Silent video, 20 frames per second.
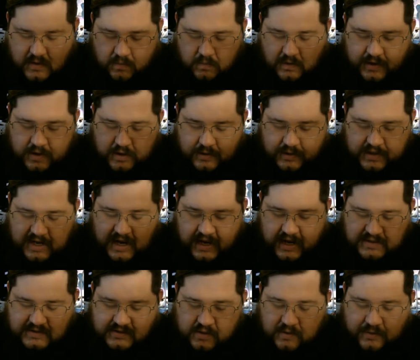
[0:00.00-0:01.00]
were known
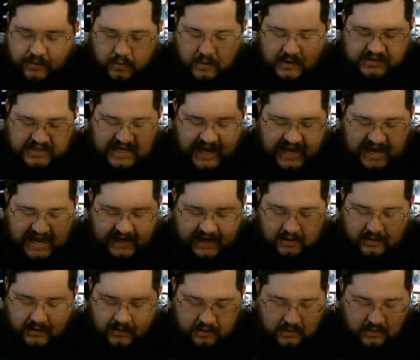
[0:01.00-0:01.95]
as Thor's hat,